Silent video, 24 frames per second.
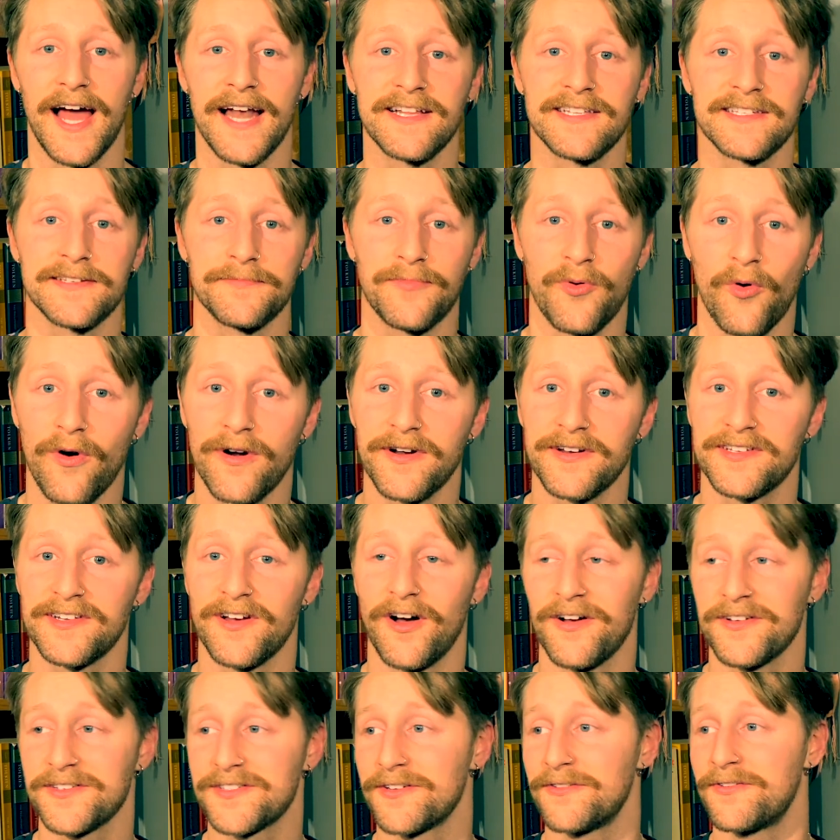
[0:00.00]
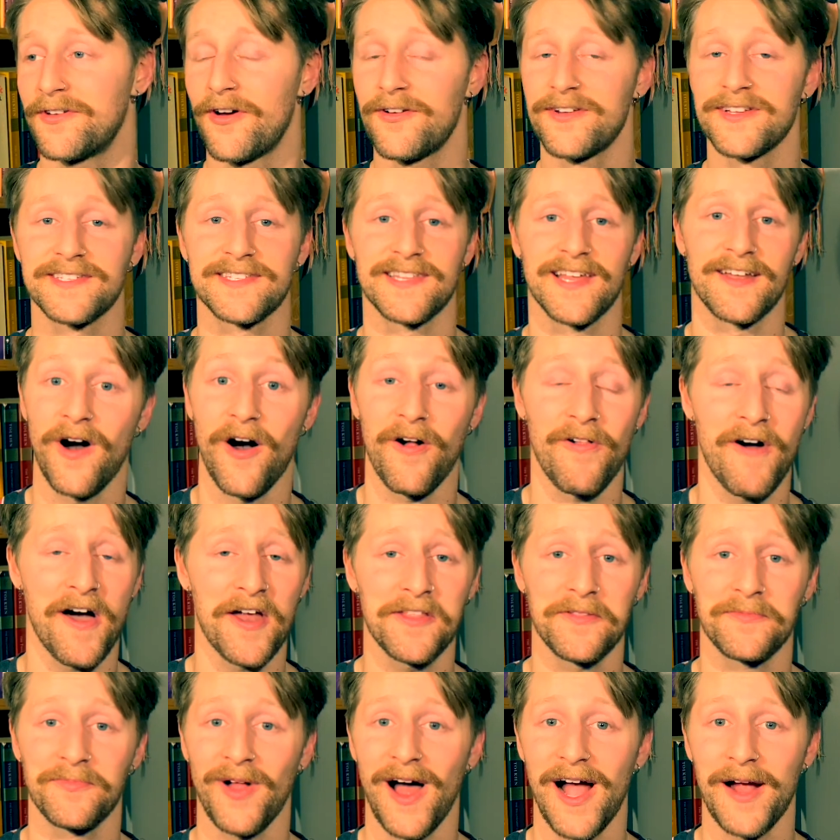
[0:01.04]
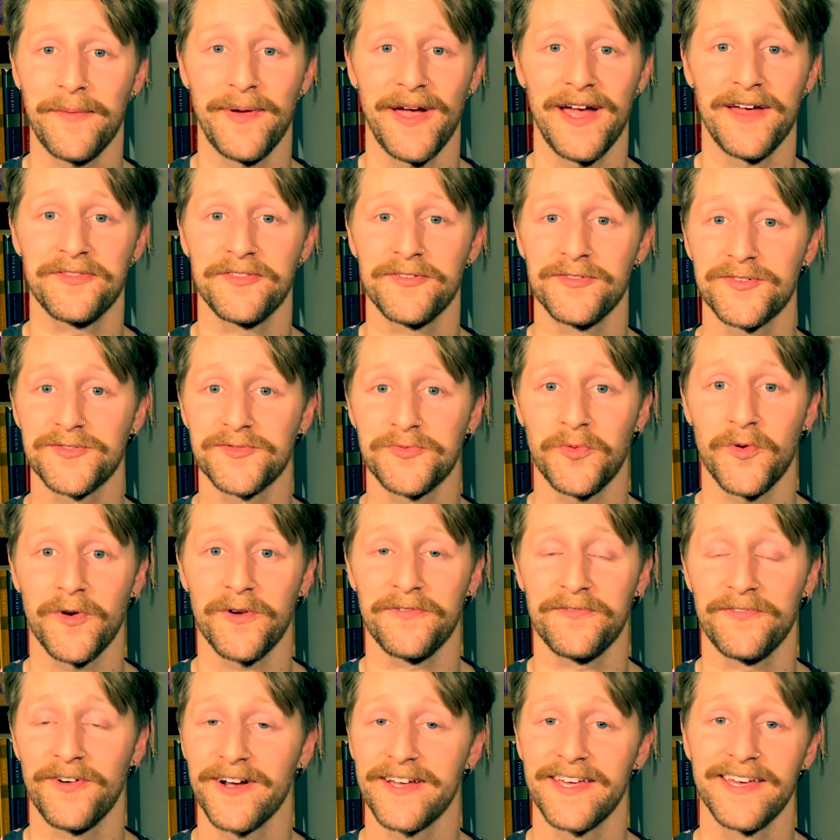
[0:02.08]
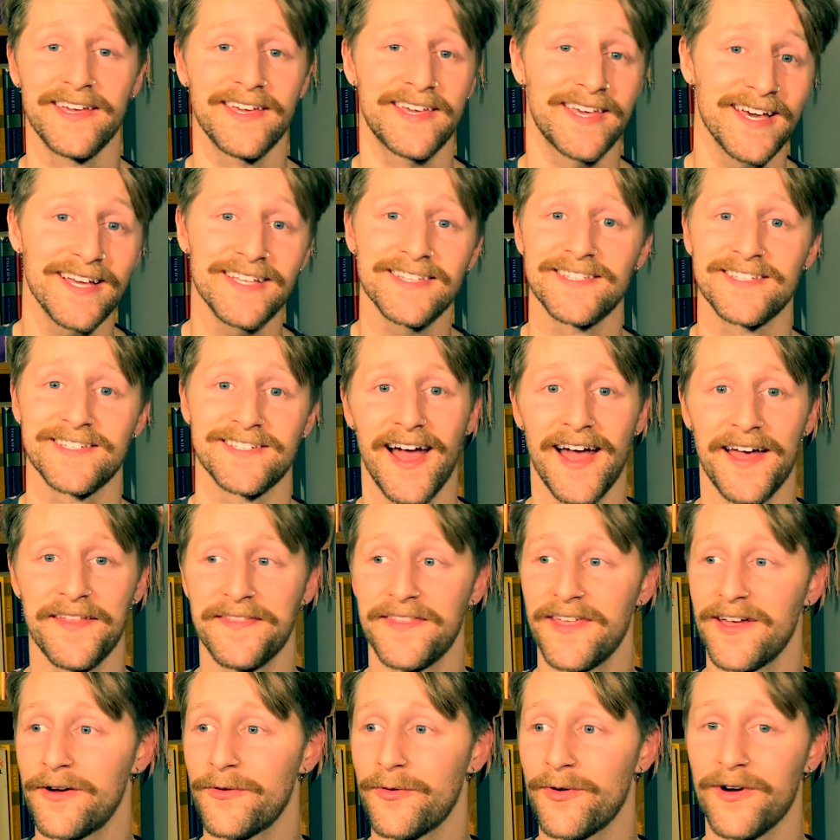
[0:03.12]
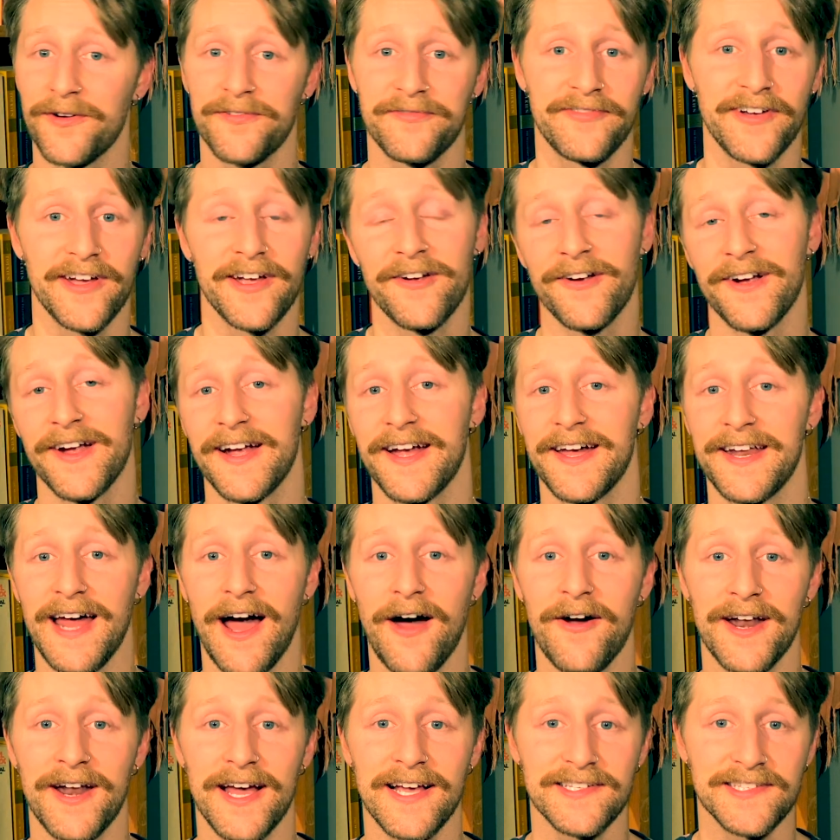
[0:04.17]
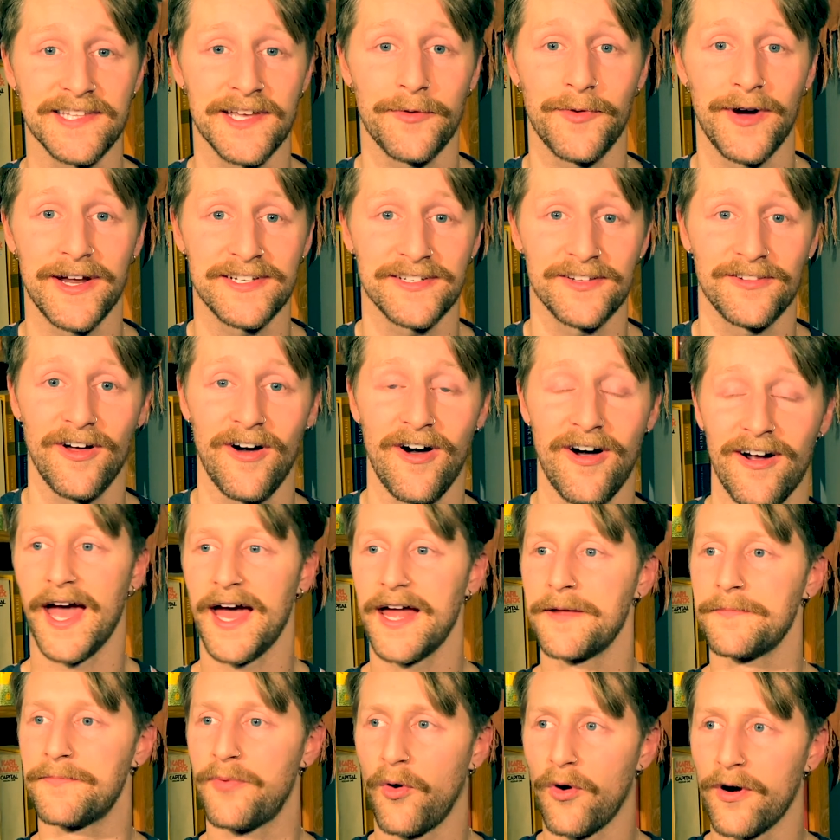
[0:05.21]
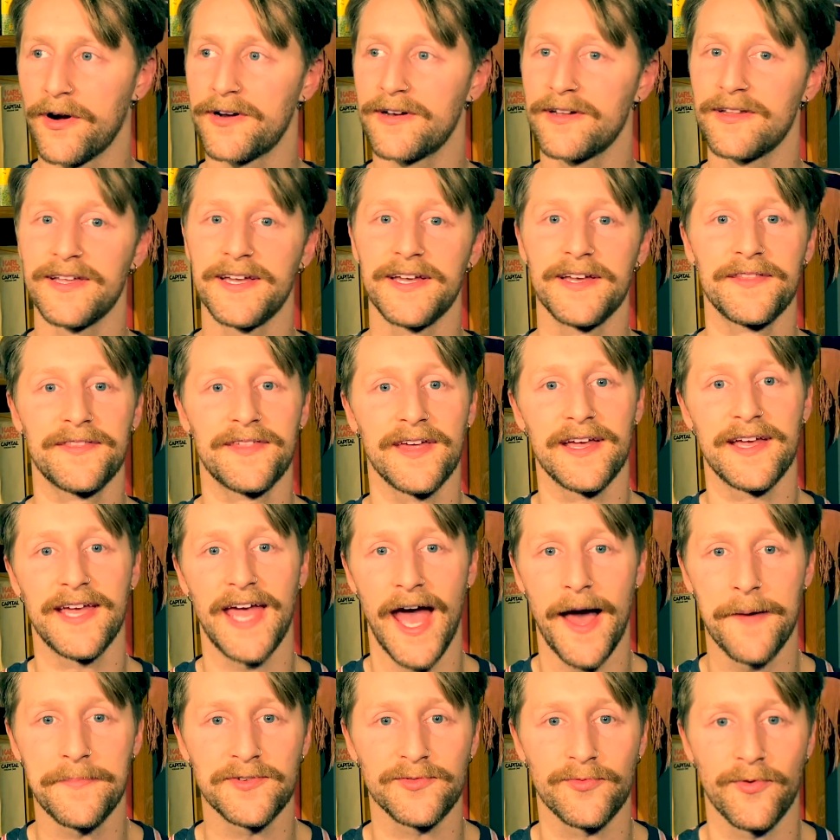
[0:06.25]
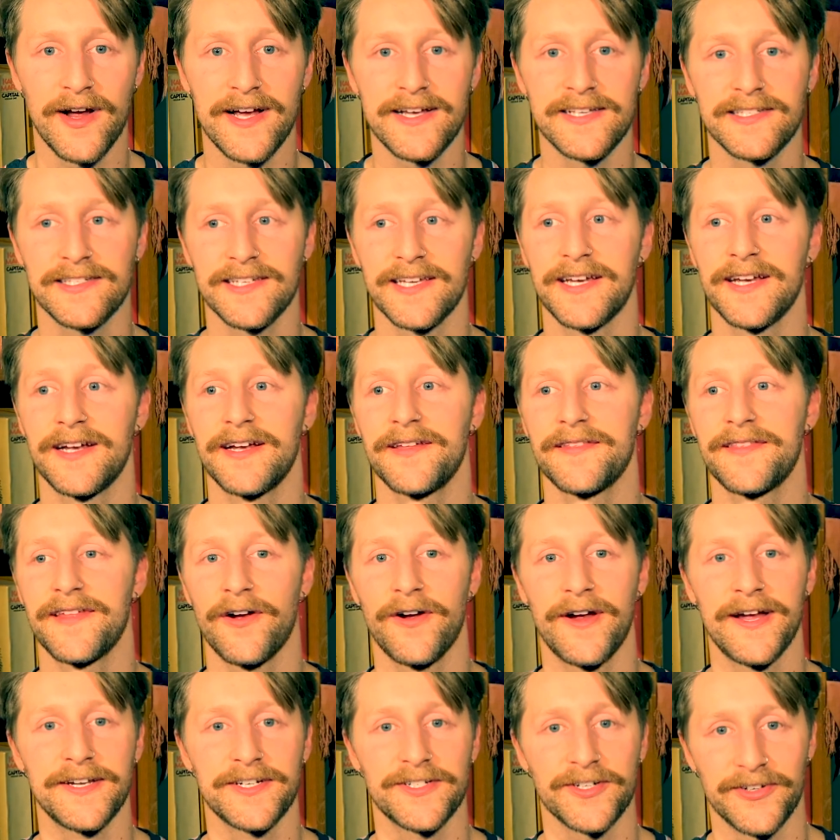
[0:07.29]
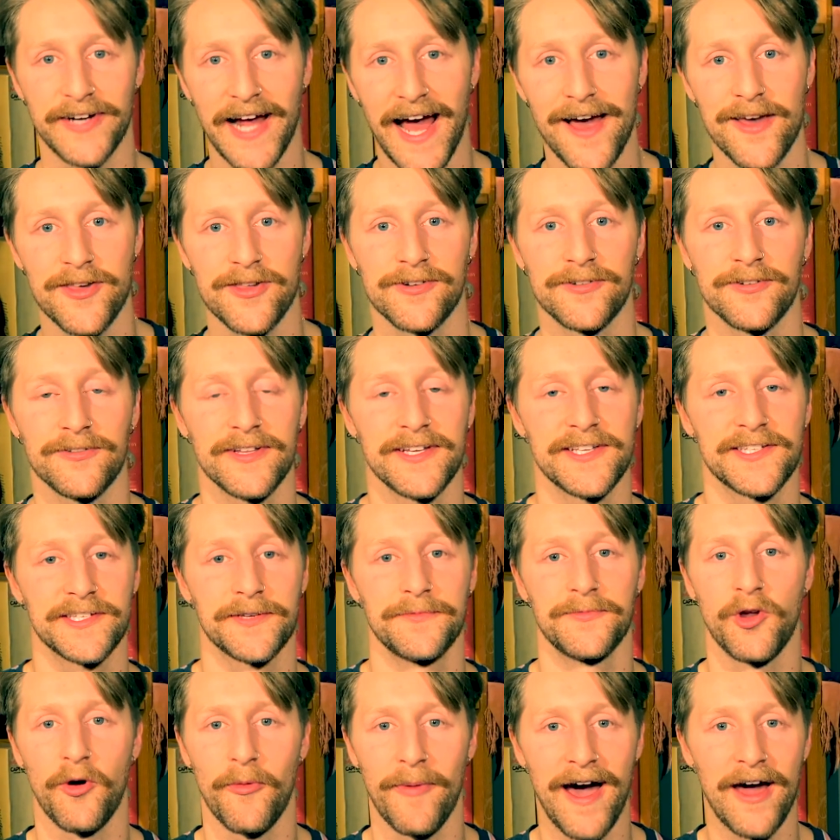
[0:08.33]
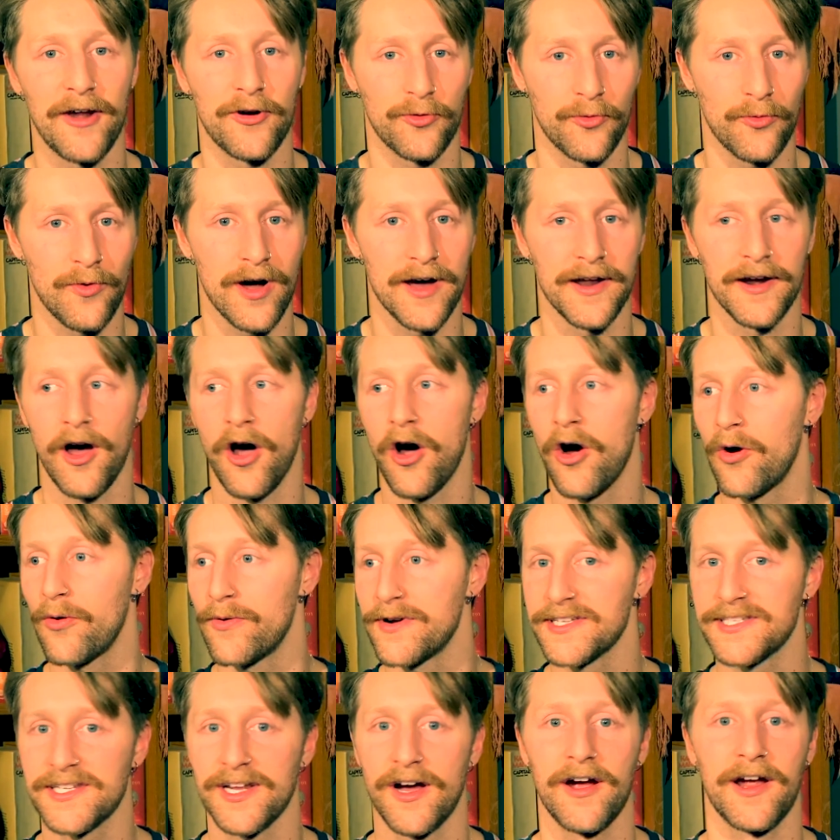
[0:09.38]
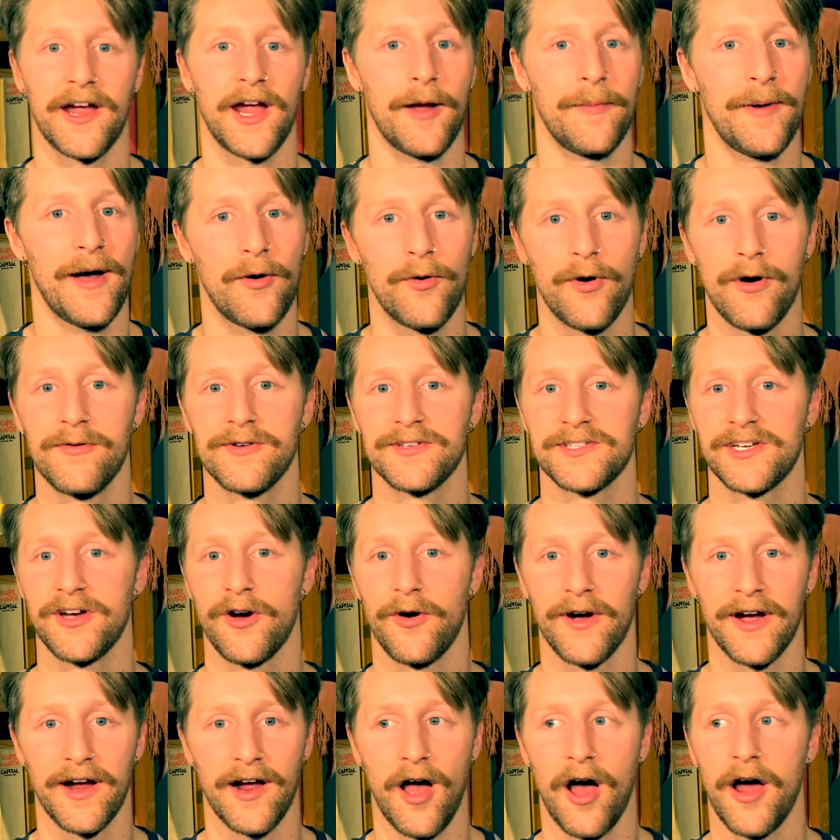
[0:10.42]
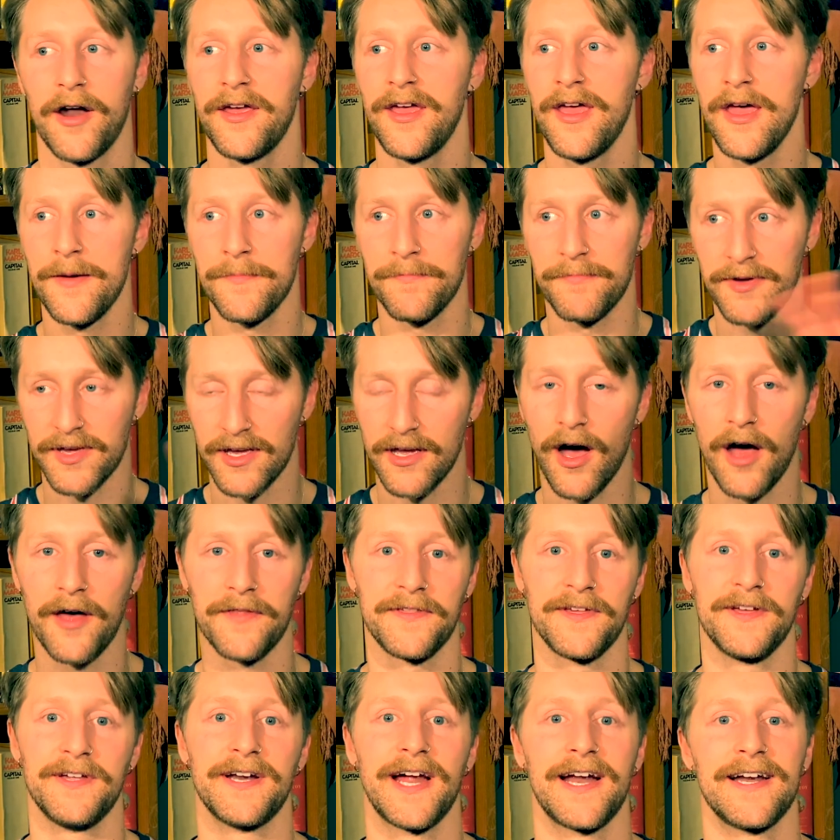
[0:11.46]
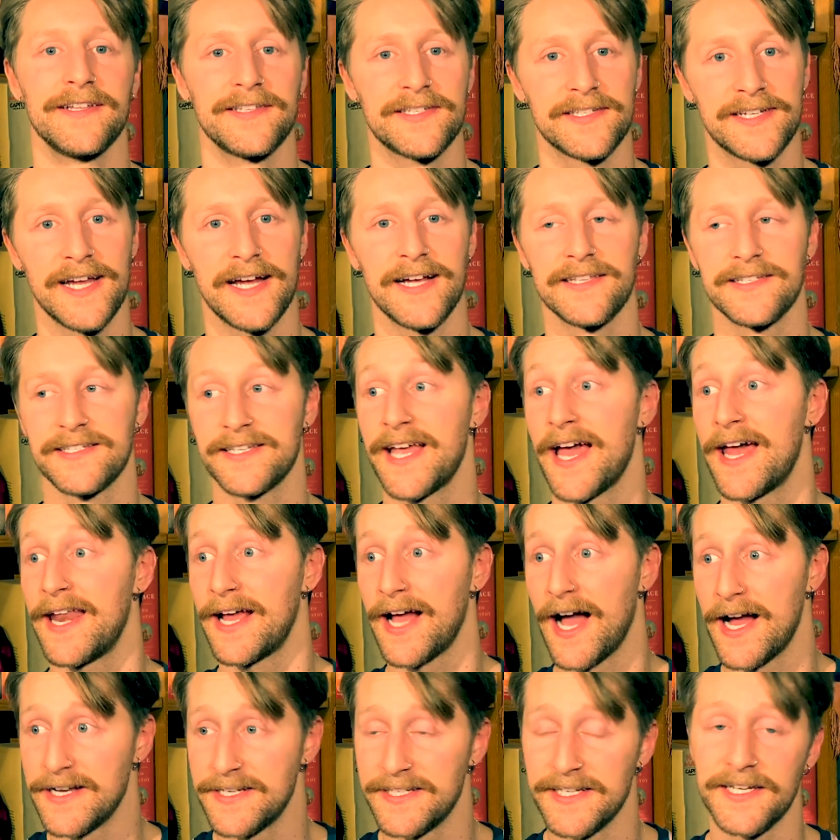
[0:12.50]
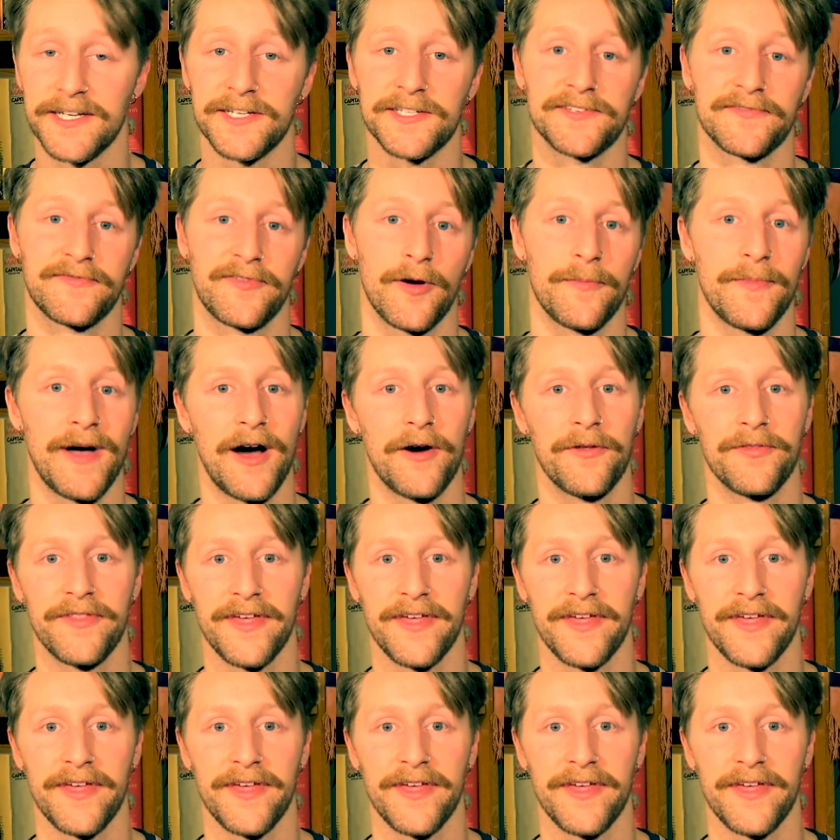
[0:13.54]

And it's important to also notice that a lot of the Black Panthers were fucking kids, and they were figuring it out as they went along. And importantly, they kept raising their internationalism no matter what, always talking about what was going on, beyond the United States, getting ideas from out